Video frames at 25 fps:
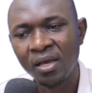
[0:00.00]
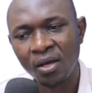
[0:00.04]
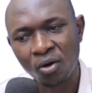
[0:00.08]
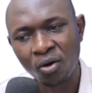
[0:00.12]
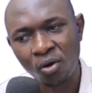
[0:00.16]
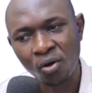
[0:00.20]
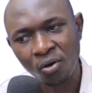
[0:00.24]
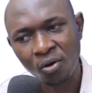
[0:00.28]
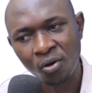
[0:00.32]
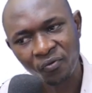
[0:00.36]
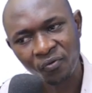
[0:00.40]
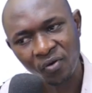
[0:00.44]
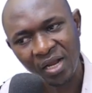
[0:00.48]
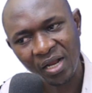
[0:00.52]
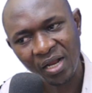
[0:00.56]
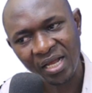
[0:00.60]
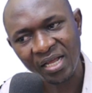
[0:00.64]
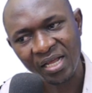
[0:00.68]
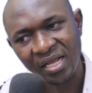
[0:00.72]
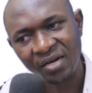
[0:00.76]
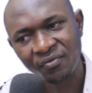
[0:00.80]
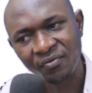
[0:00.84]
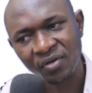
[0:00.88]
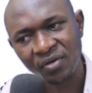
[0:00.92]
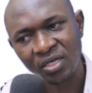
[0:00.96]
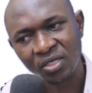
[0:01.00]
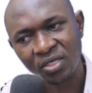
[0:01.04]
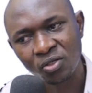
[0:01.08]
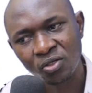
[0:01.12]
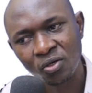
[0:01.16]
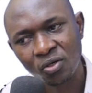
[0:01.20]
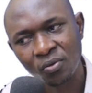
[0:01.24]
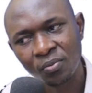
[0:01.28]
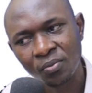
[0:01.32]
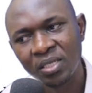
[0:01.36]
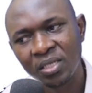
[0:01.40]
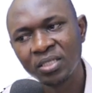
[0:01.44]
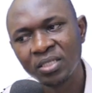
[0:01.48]
Wrongful identification
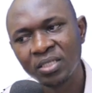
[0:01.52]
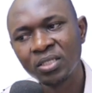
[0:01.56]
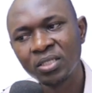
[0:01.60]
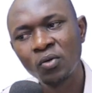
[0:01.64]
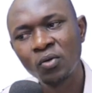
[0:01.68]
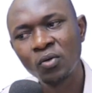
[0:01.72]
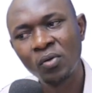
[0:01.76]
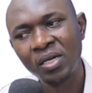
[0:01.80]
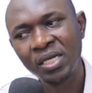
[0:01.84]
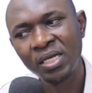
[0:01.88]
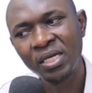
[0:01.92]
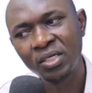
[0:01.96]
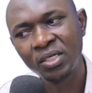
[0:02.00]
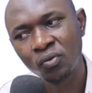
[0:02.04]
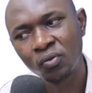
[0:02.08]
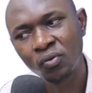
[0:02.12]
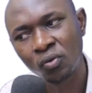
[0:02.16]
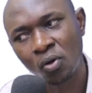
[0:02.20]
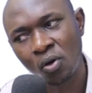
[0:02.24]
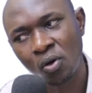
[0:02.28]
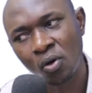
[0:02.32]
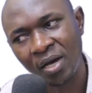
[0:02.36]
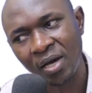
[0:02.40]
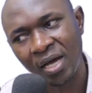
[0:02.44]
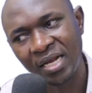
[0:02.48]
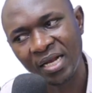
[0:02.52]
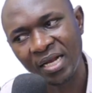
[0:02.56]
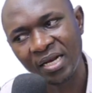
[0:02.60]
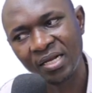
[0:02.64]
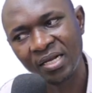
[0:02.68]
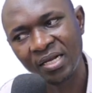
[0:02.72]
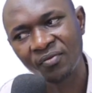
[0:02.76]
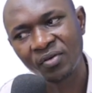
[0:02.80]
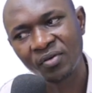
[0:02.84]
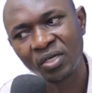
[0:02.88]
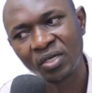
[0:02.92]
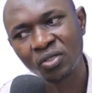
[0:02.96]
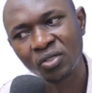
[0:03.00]
of this will lead to wrong
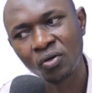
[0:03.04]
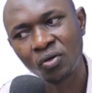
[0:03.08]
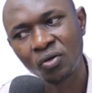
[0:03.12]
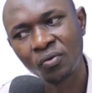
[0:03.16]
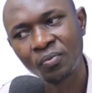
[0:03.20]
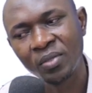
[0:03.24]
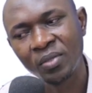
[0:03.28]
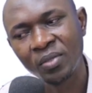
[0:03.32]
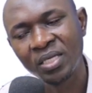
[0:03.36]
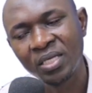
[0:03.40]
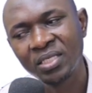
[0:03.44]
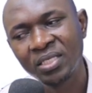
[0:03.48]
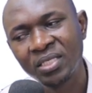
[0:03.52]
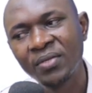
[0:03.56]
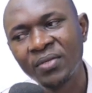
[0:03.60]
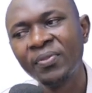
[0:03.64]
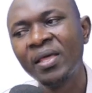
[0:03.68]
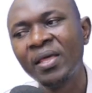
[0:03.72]
identification of this